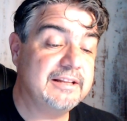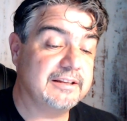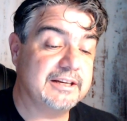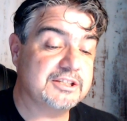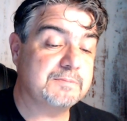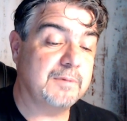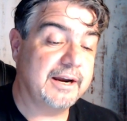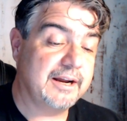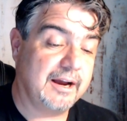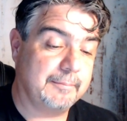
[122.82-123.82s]
it sprang
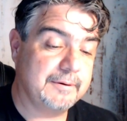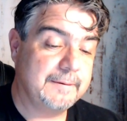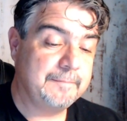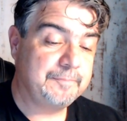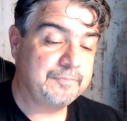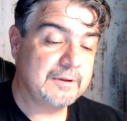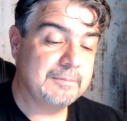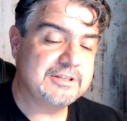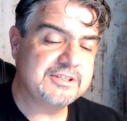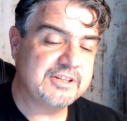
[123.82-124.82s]
up. But
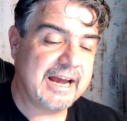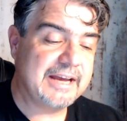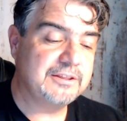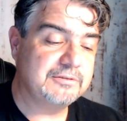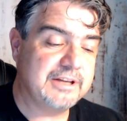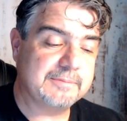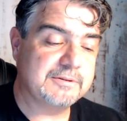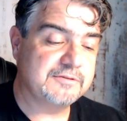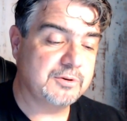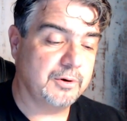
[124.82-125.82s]
since it had no depths of
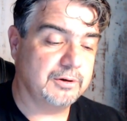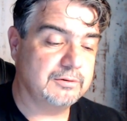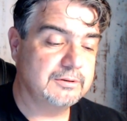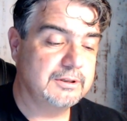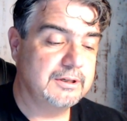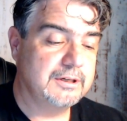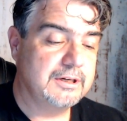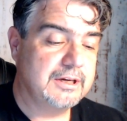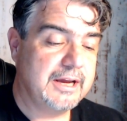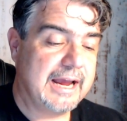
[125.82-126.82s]
soil,
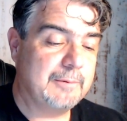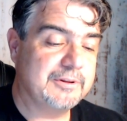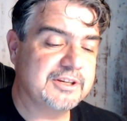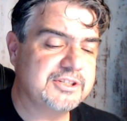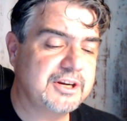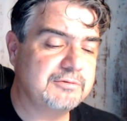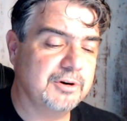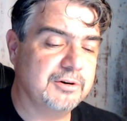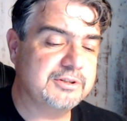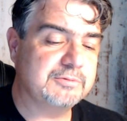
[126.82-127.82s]
and when the sun
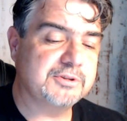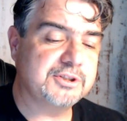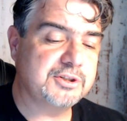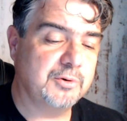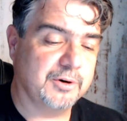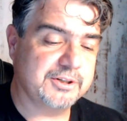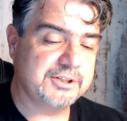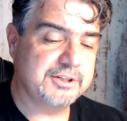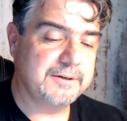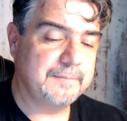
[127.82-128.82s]
rose, it was scorched,
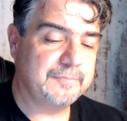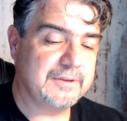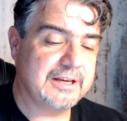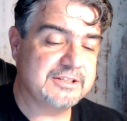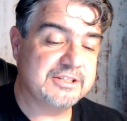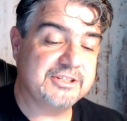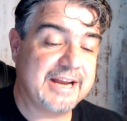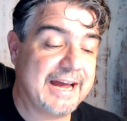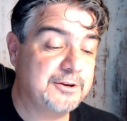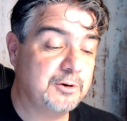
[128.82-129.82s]
and since it
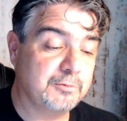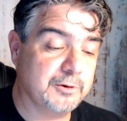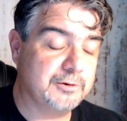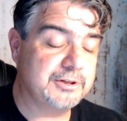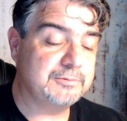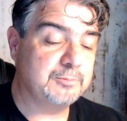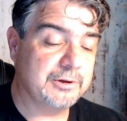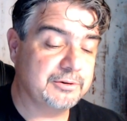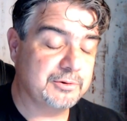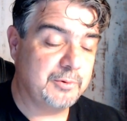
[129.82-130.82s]
had no root, it
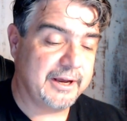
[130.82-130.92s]
withered away.